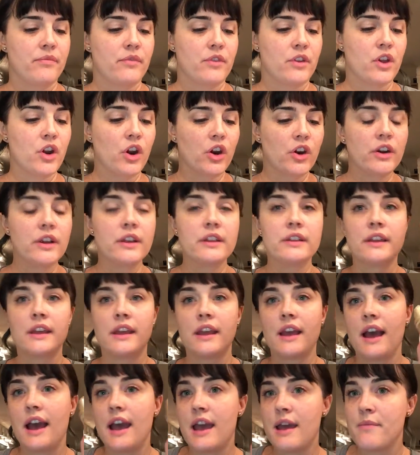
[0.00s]

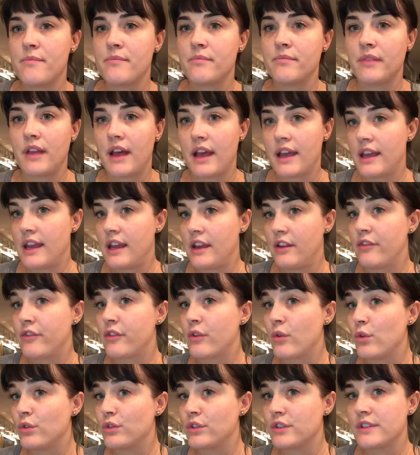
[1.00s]
Currently, I am liking
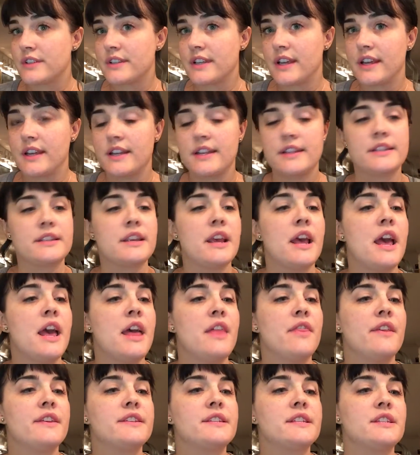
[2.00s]
for older skins,
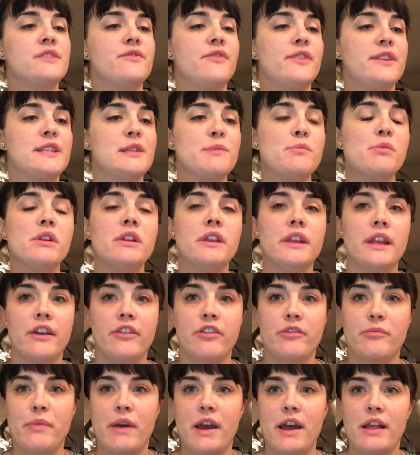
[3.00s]
this is Visible
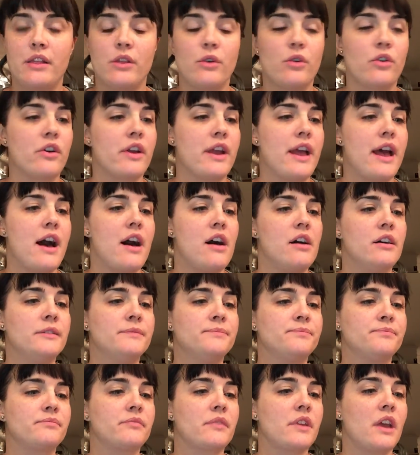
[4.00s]
Lift by L'Oreal.
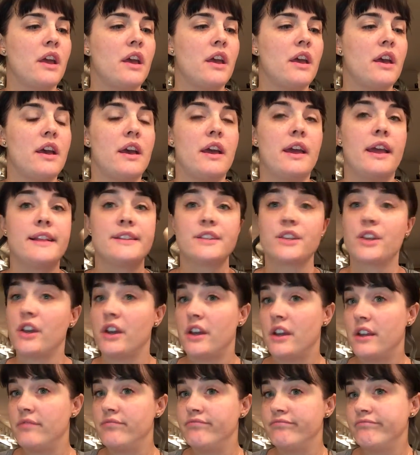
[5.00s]
It's
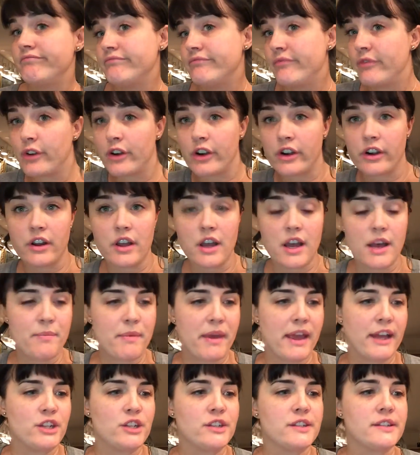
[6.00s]
good for
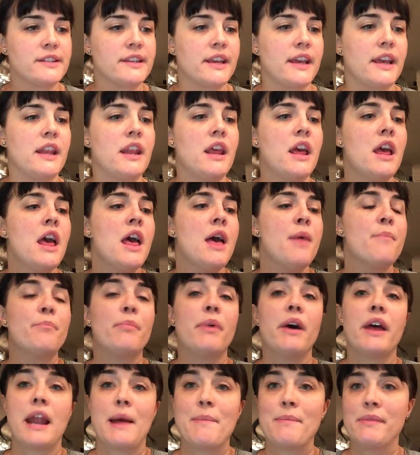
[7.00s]
aging skin,
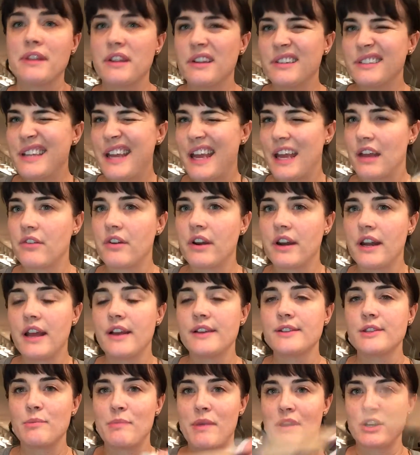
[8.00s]
but I'm a little tan right
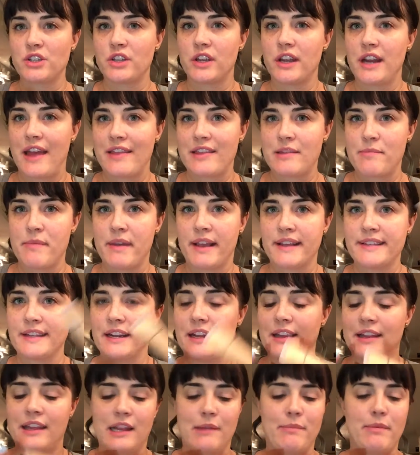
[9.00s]
now, so I'm actually gonna have to mix
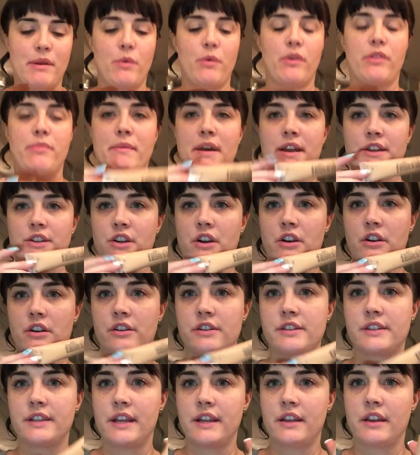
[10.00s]
it a little bit with my
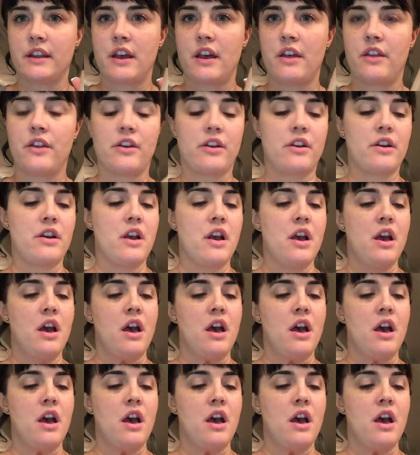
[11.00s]
darker skin color.